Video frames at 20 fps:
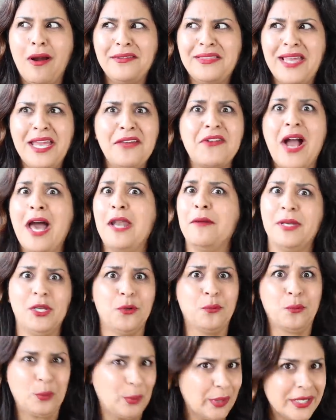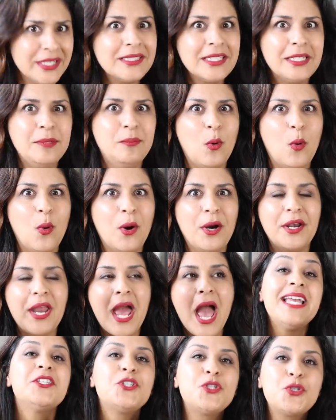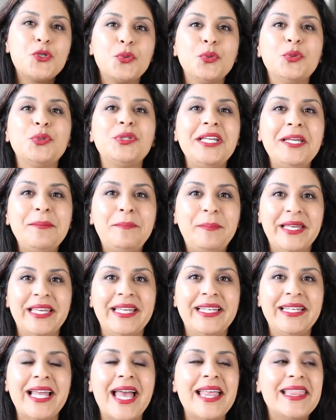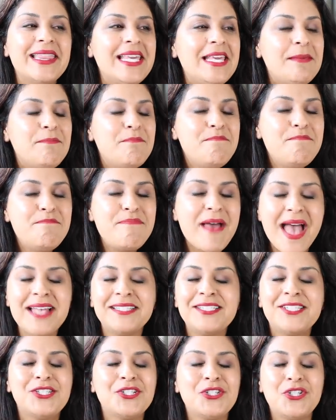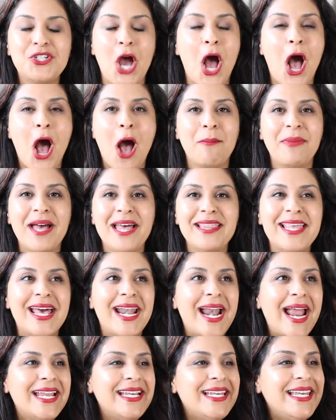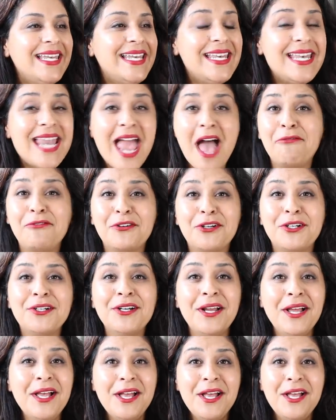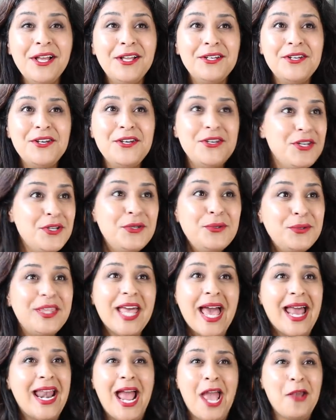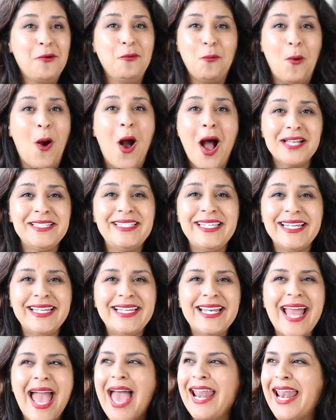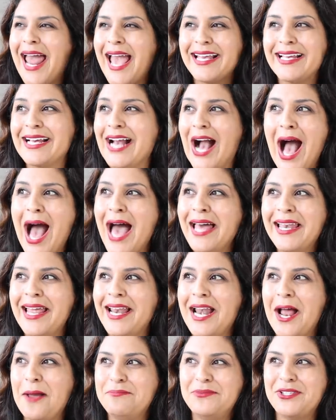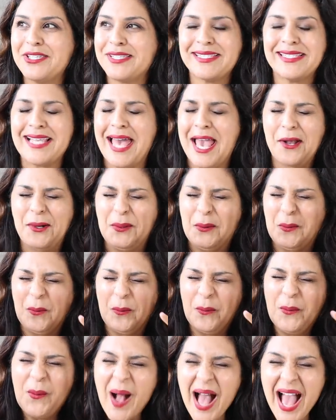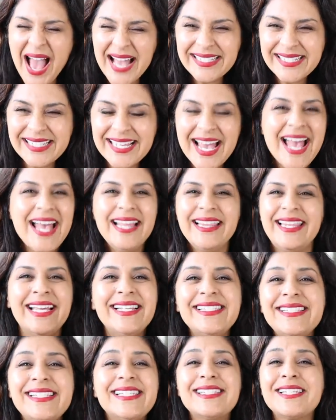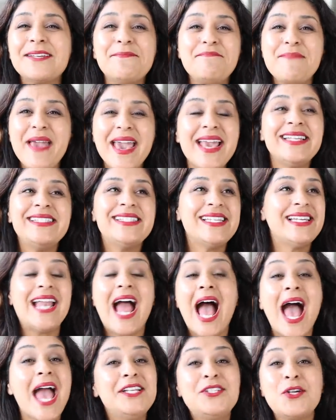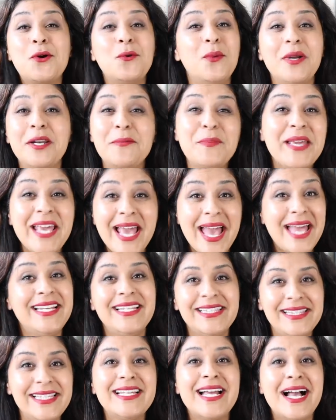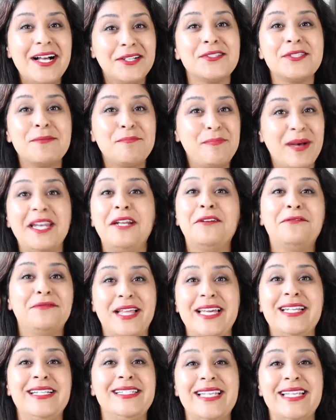they've got to be really bored. It has truly been the best job that I never knew that I wanted, and I got, and I'm just like, what? This is amazing. I don't want to be anything else but a flight